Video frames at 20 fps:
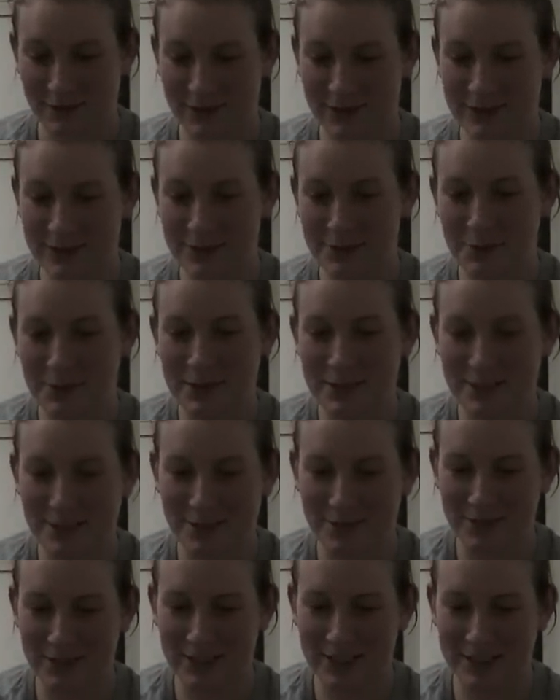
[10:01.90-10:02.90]
Why are you
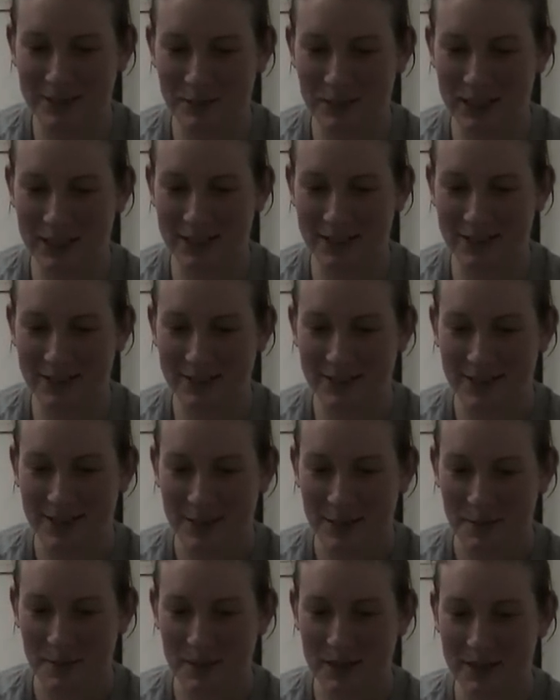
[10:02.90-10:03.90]
watching me? Being
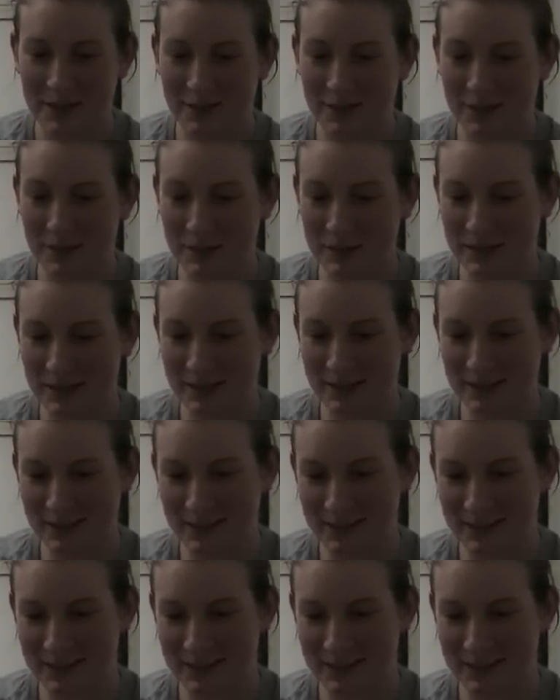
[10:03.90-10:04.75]
a creepster?